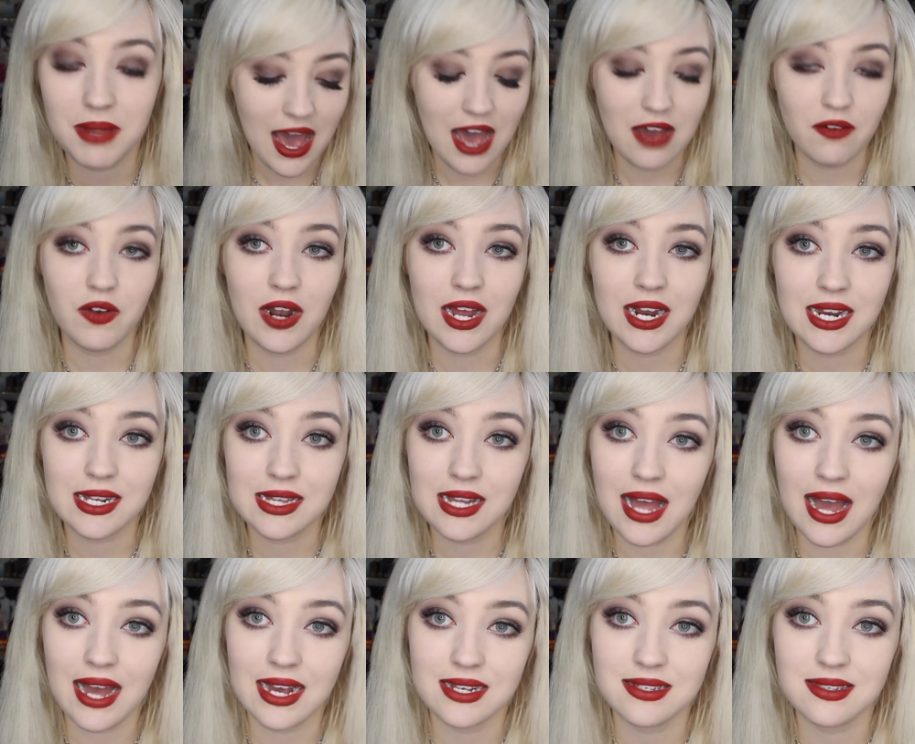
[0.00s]
like have like little
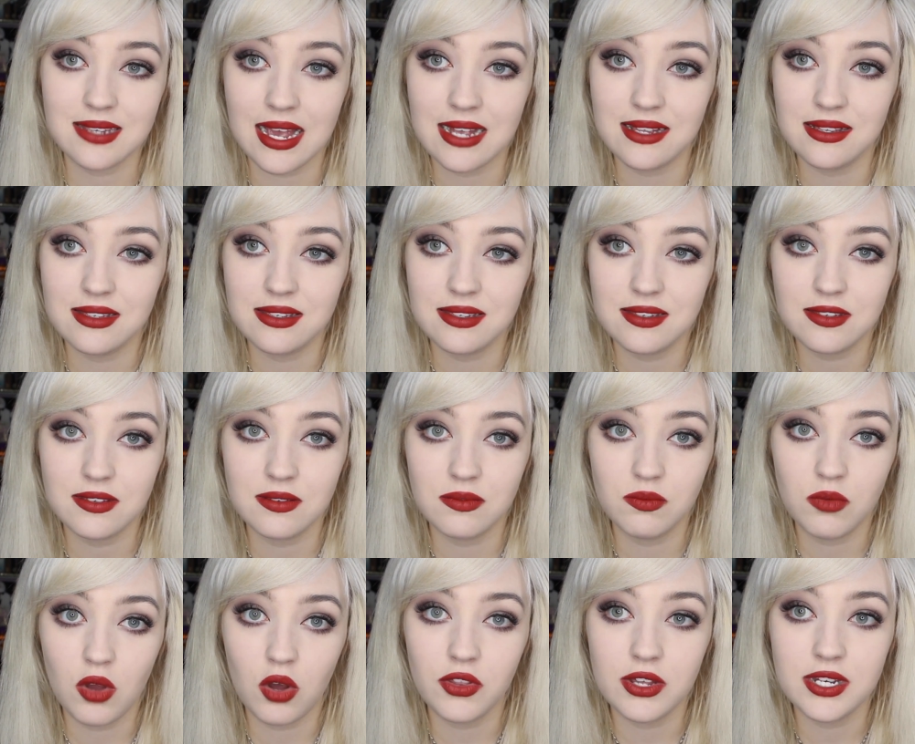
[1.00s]
accents
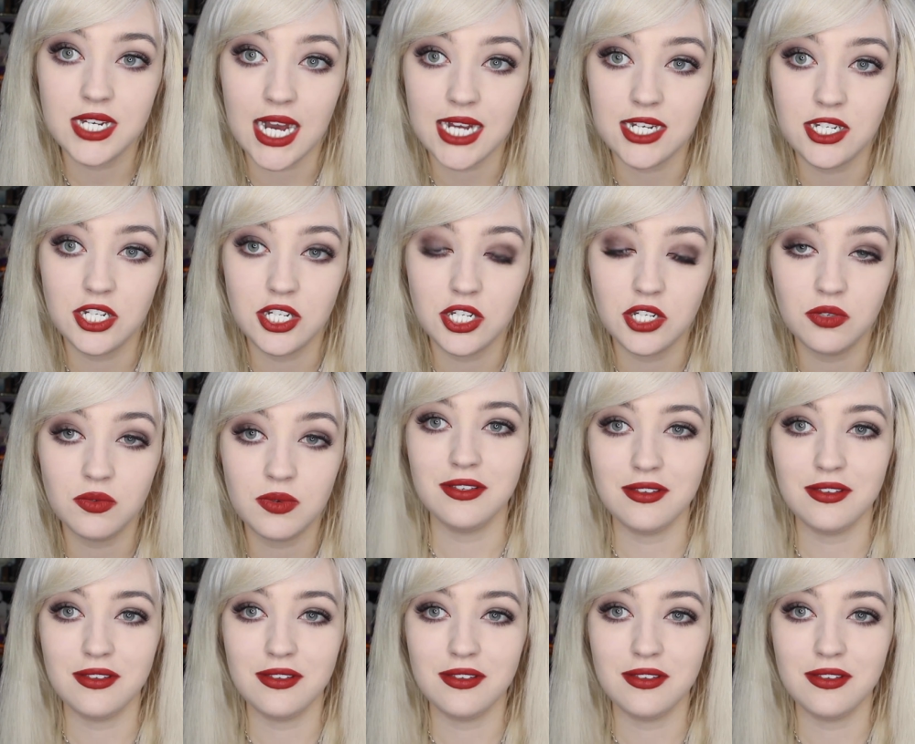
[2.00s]
on the tattoo.